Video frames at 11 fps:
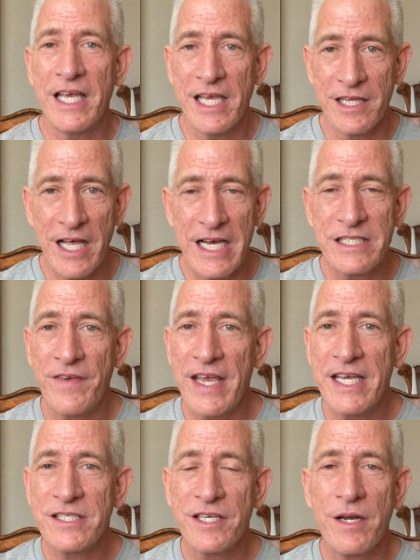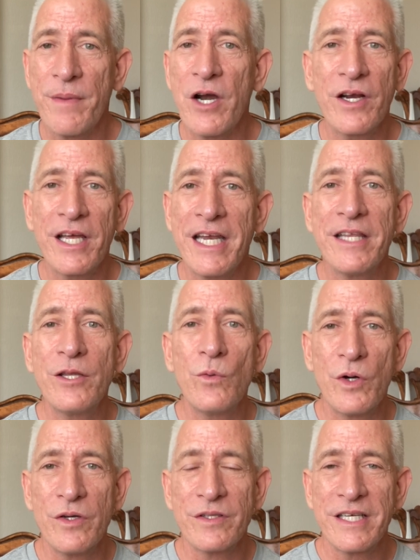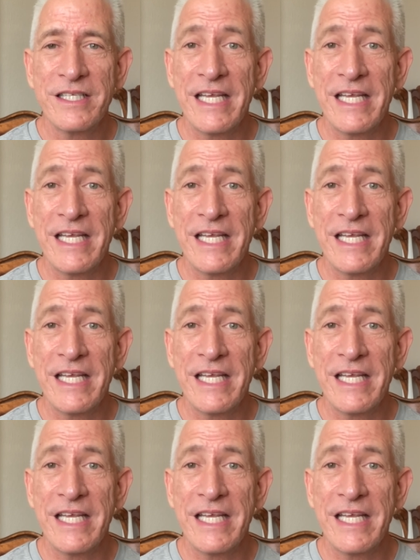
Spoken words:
in Las Vegas, in America, and in the world.